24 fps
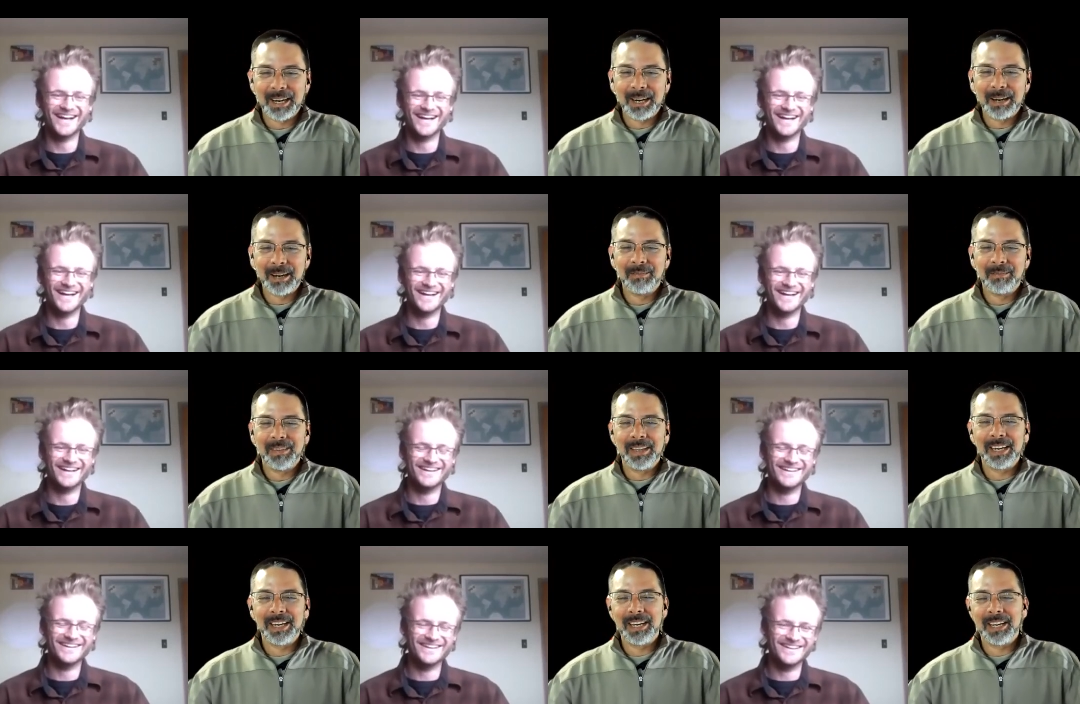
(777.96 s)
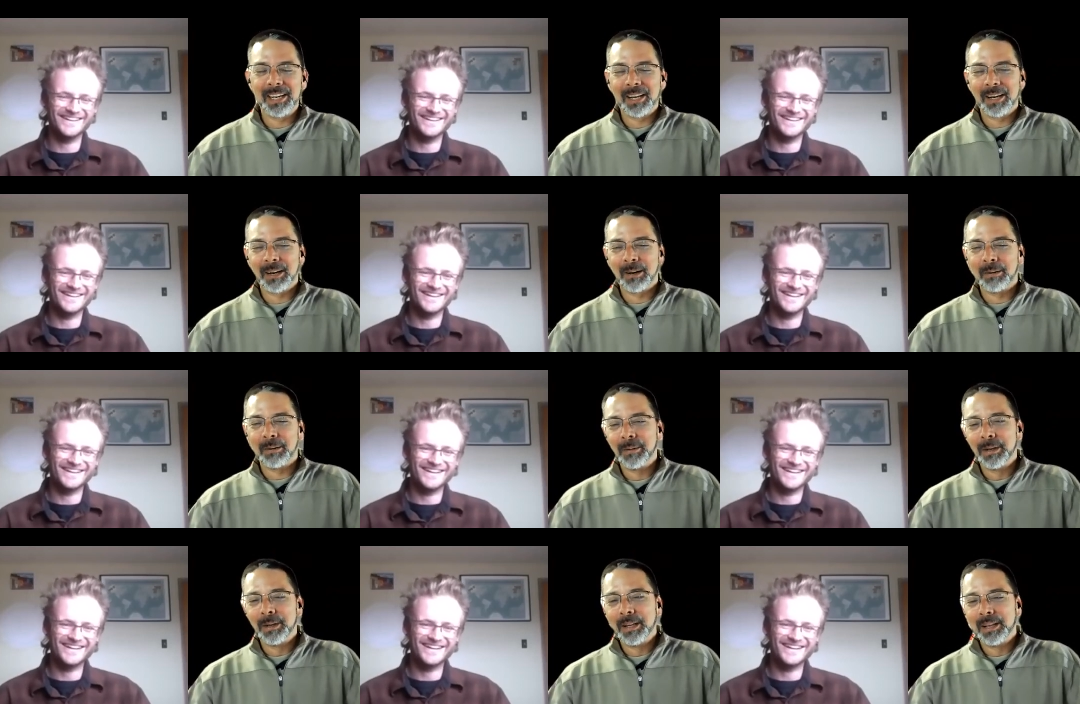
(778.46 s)
Speaker 1: uh, here you
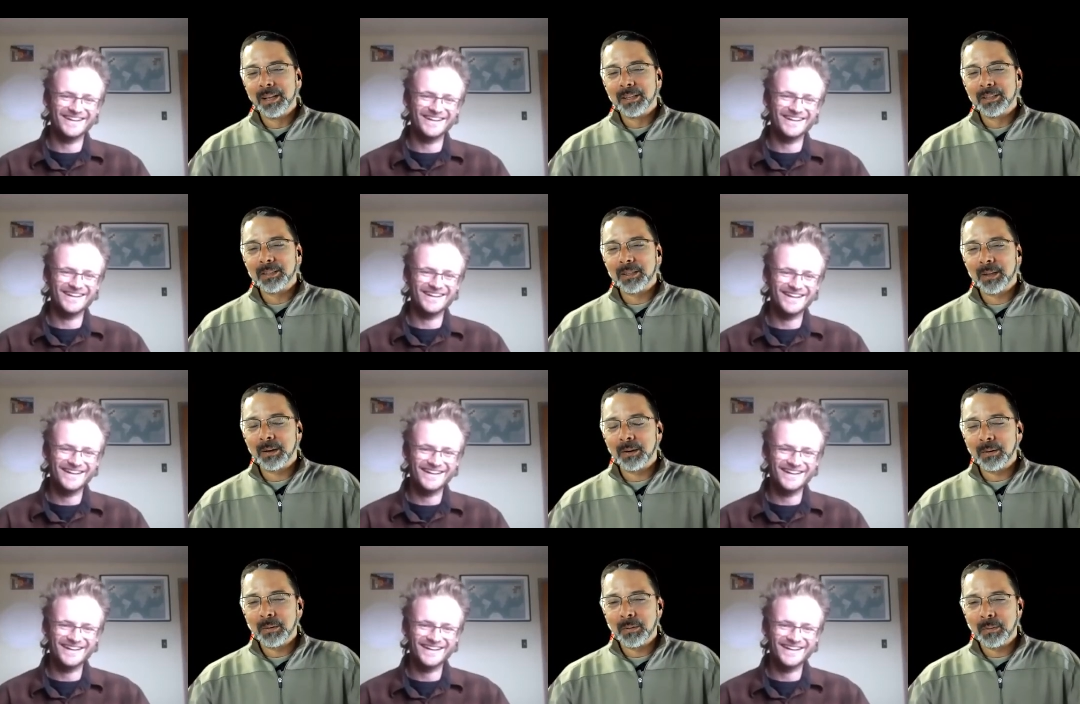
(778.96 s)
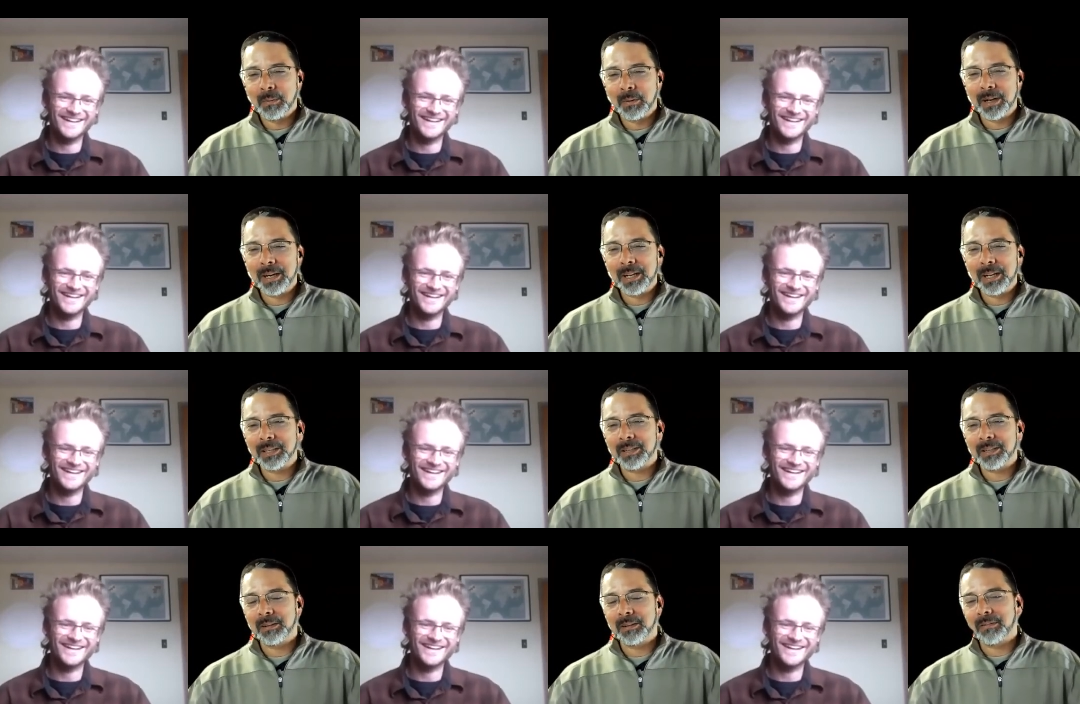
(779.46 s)
go. So, what
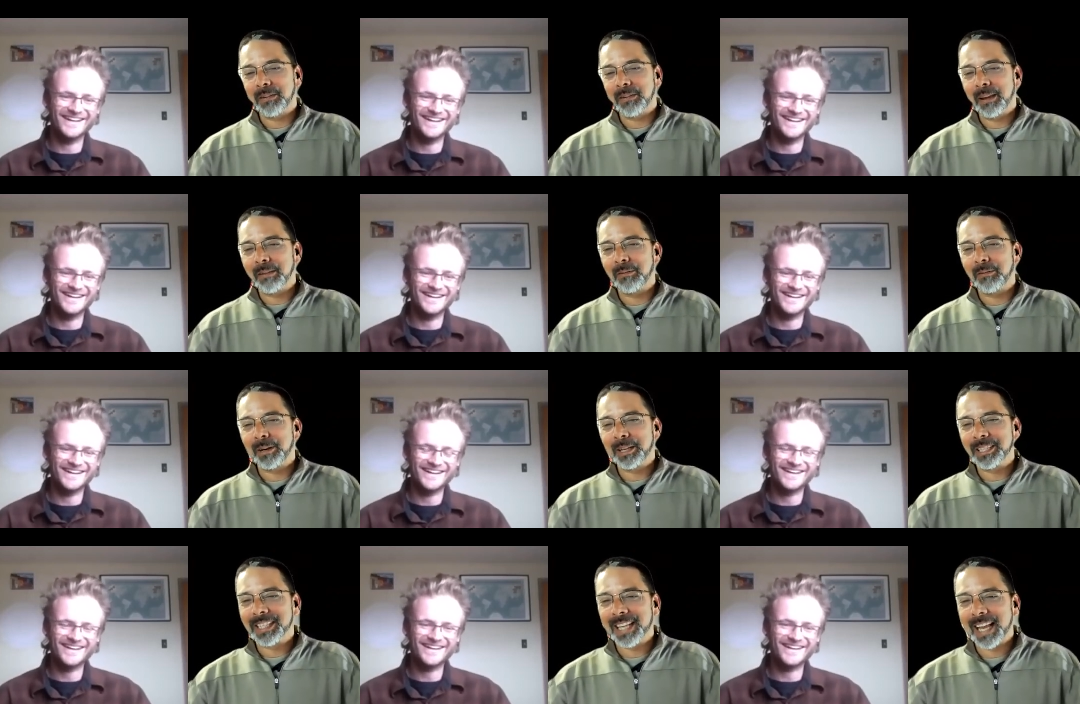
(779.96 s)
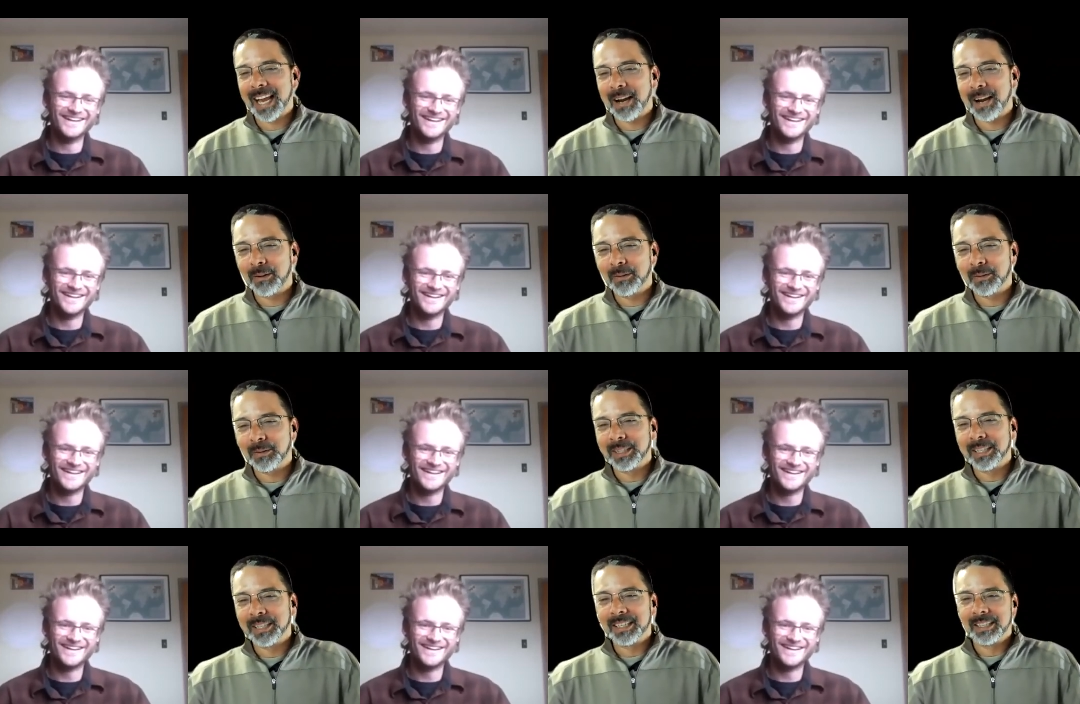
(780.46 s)
is your favorite
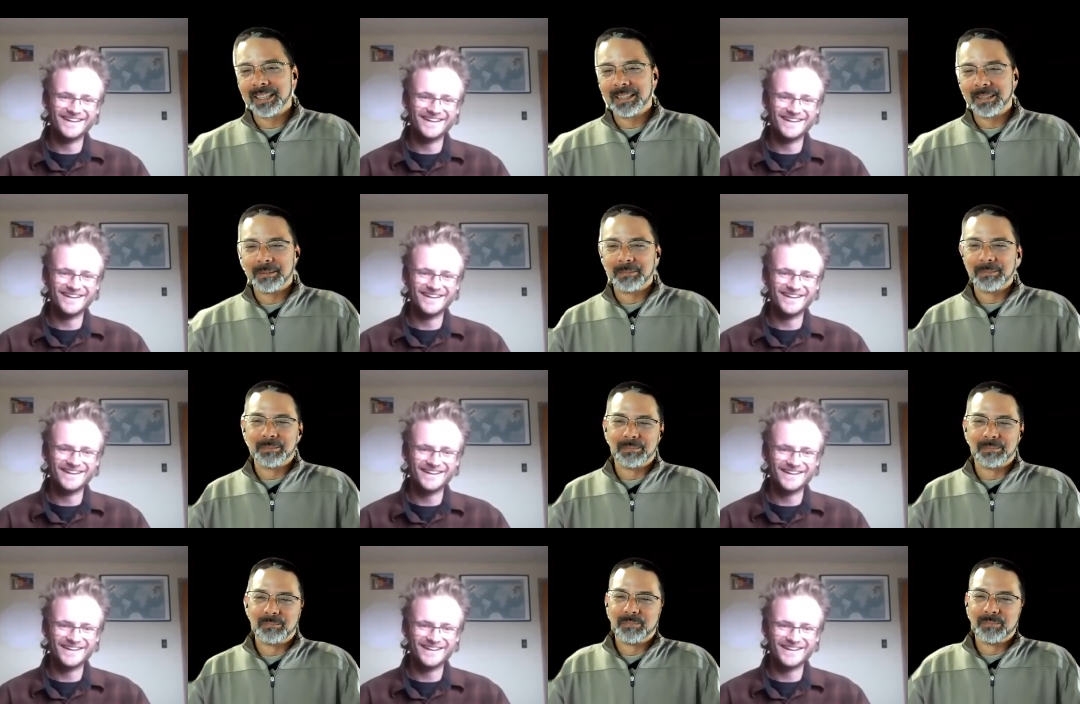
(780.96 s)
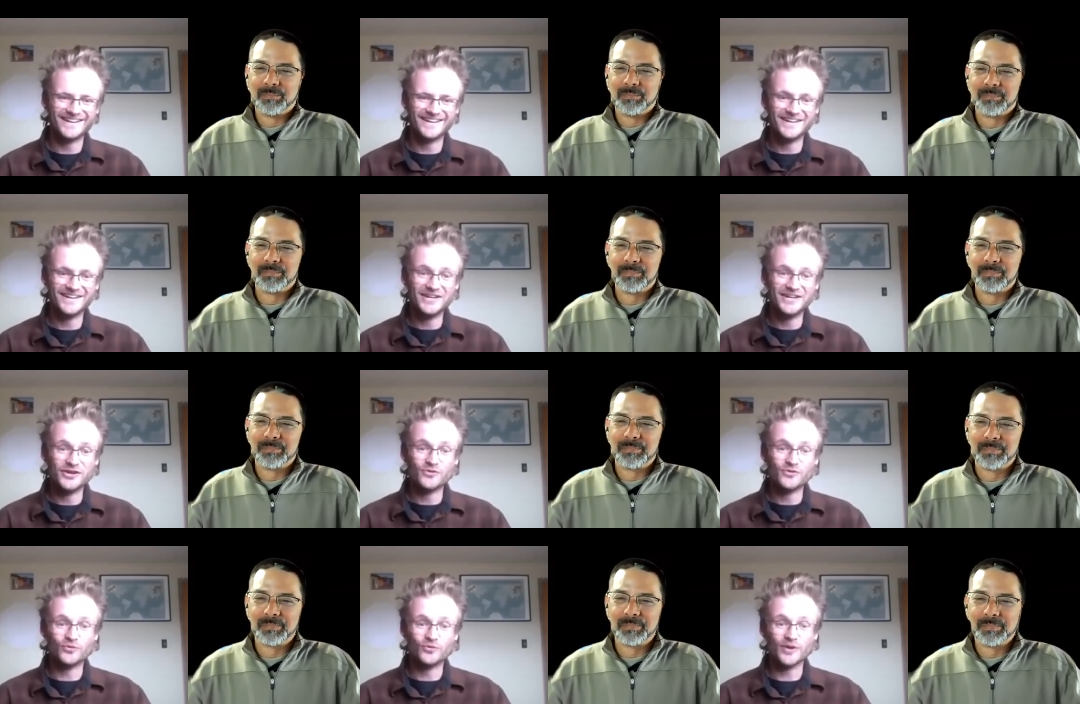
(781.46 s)
sound?
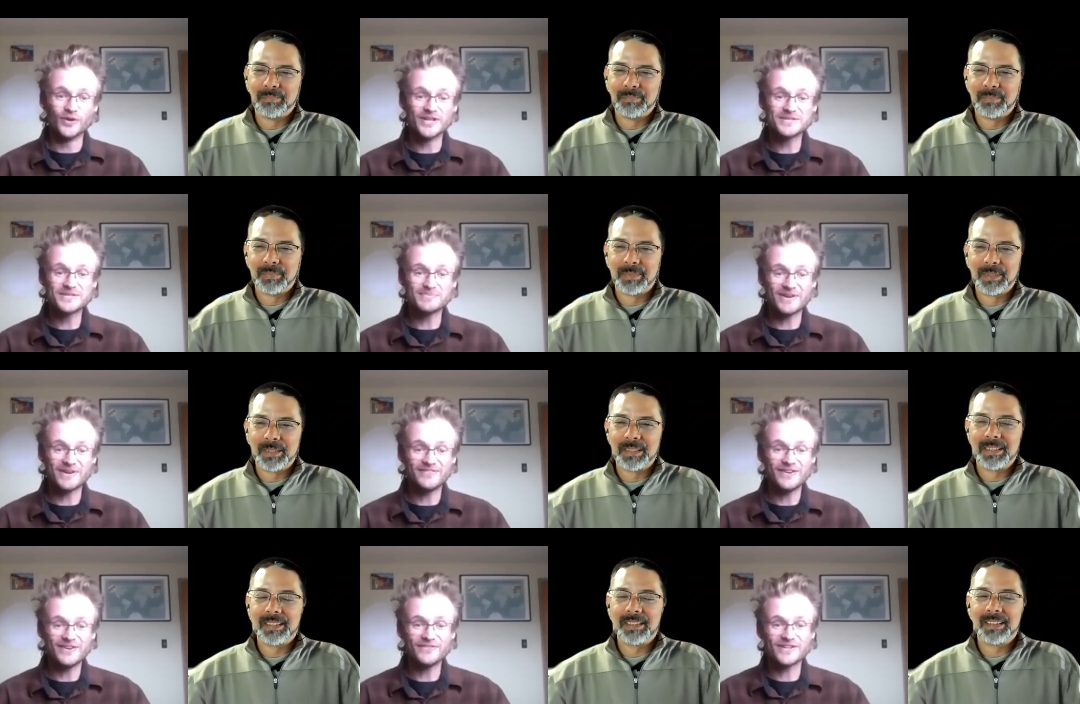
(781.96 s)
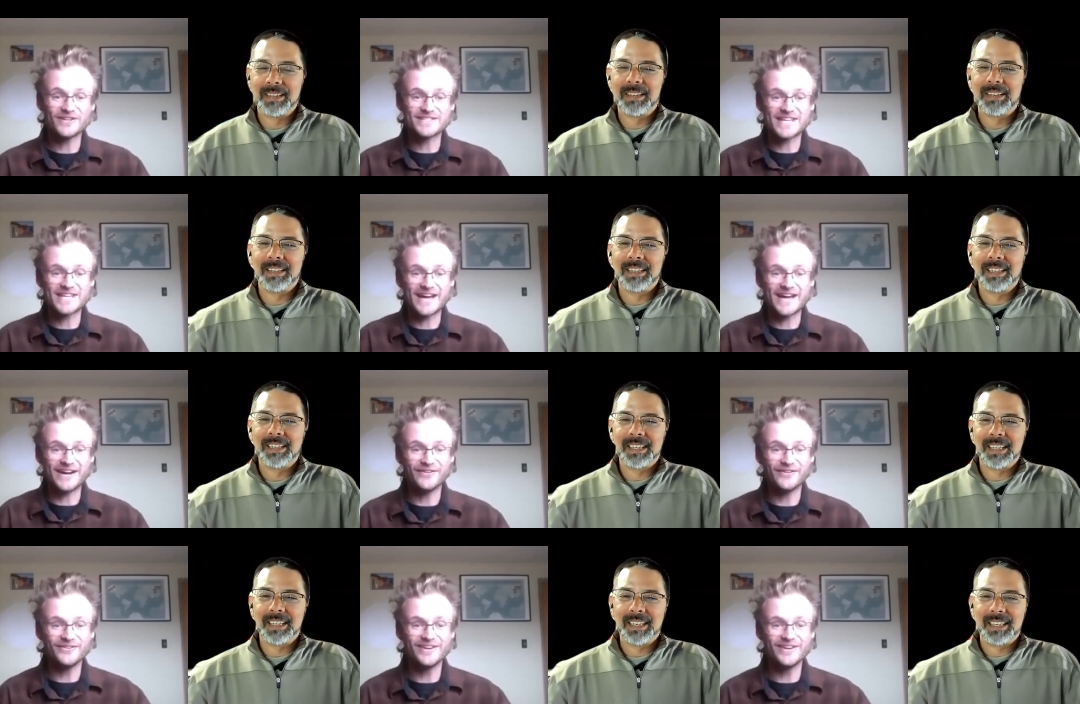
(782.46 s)
What is my
Speaker 2: favorite
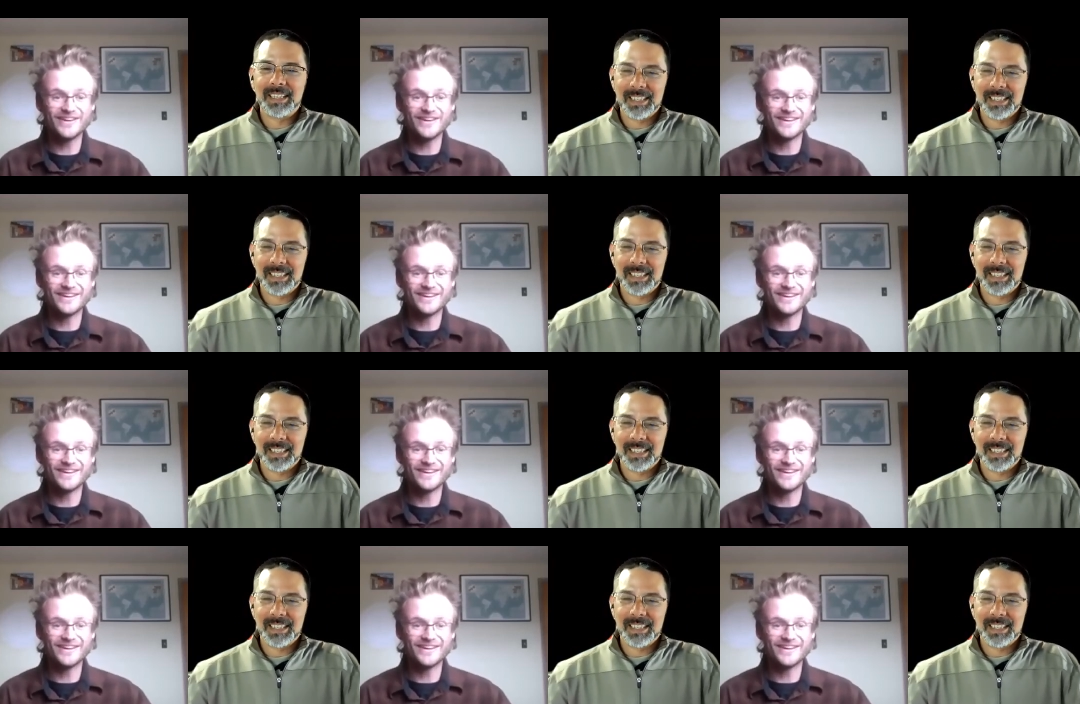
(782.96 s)
town?